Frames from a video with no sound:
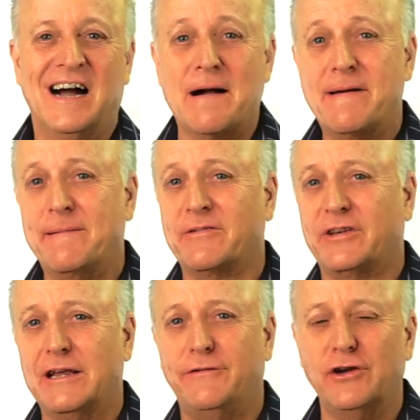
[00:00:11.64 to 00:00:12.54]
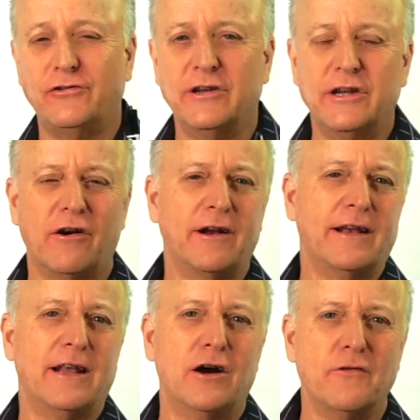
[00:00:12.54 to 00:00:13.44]
Hi, my name is Steve Houston. You
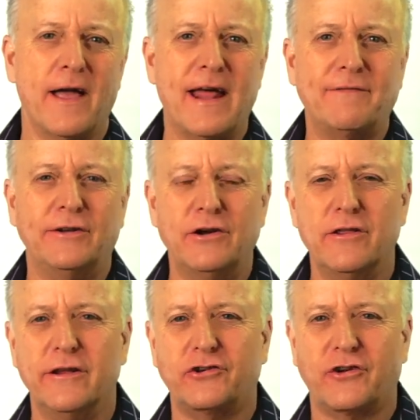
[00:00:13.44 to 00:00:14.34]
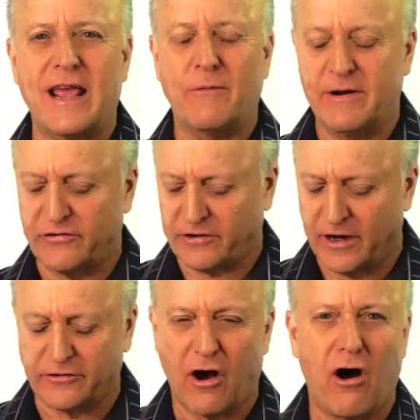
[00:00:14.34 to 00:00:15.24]
already know that. If you're new to this channel, we
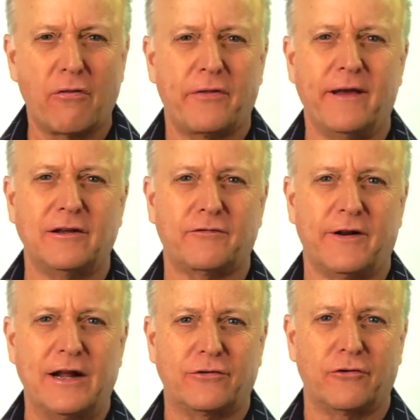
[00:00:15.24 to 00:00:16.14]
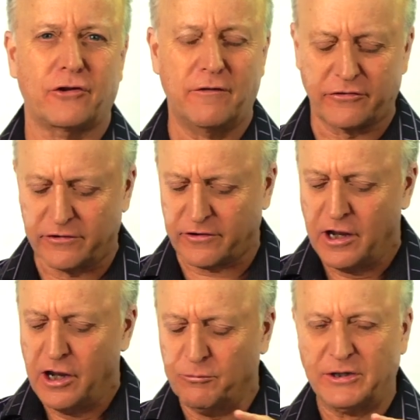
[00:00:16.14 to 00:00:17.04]
discuss all things financial services.
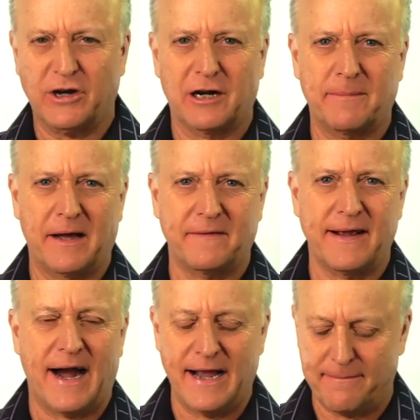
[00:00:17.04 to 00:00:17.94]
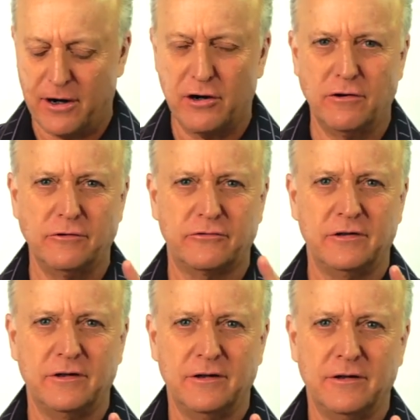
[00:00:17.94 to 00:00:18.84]
We talk about the
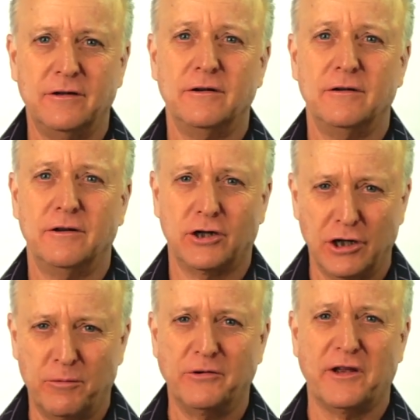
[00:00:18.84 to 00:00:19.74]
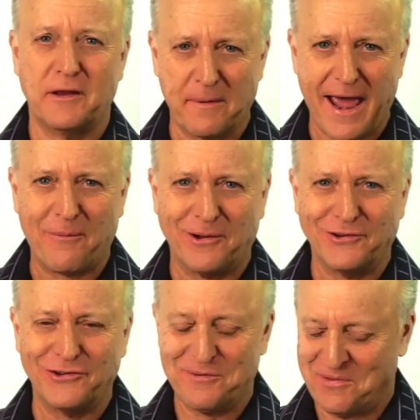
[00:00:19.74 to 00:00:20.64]
IMOs, the good ones and the bad
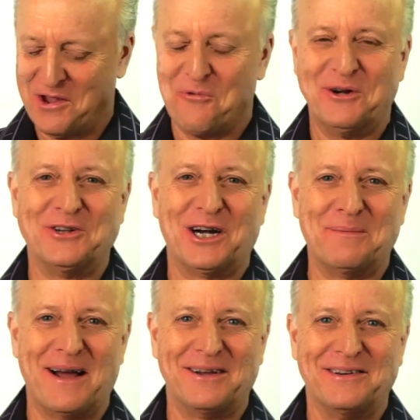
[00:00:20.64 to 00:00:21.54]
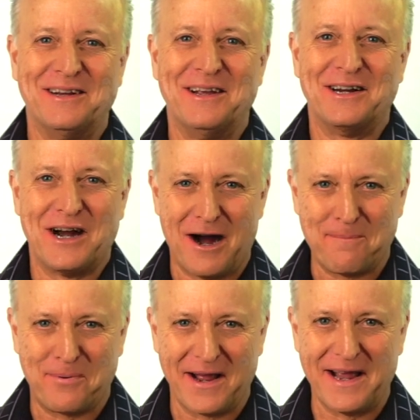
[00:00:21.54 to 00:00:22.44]
ones. We talk about
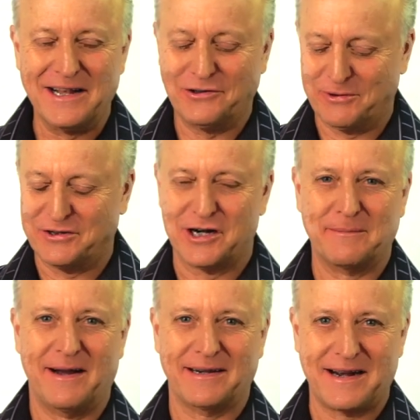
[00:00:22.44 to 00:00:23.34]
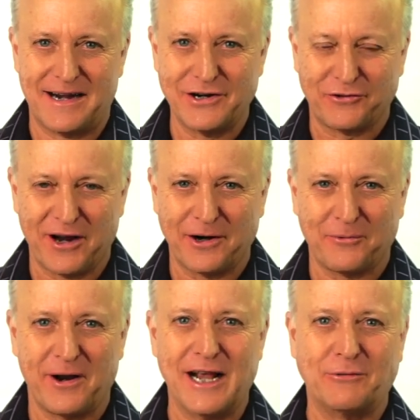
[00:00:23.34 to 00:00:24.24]
comp plans. We talk about contract
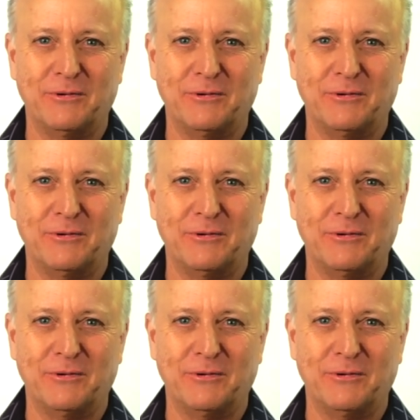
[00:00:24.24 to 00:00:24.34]
rates.